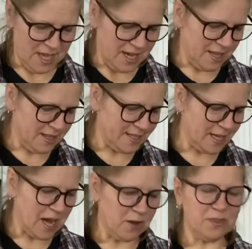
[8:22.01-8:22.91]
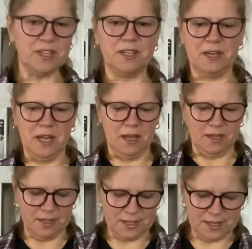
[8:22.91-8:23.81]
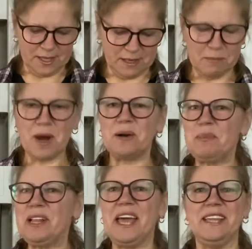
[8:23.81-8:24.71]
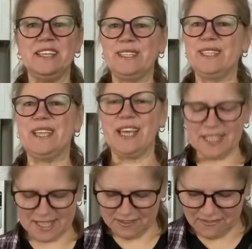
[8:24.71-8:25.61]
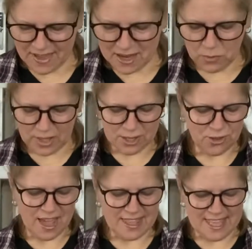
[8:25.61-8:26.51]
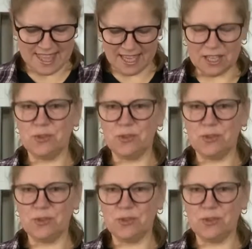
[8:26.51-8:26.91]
another counter is marble, and it stays very well to anything,